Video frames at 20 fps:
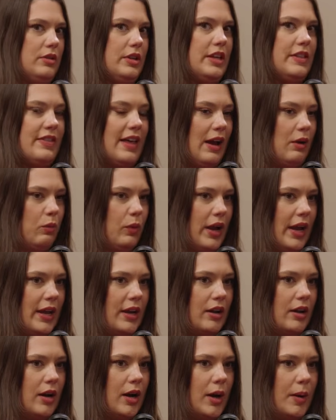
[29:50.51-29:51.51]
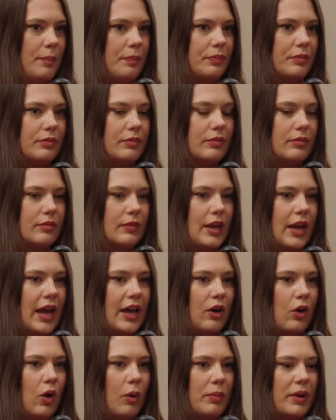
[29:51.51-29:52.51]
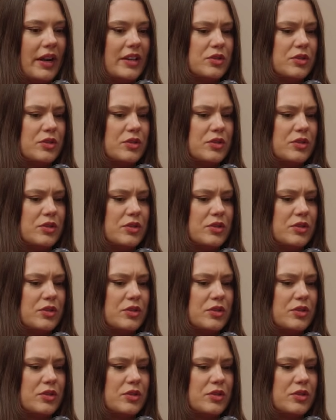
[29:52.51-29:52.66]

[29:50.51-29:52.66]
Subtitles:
in that way at all.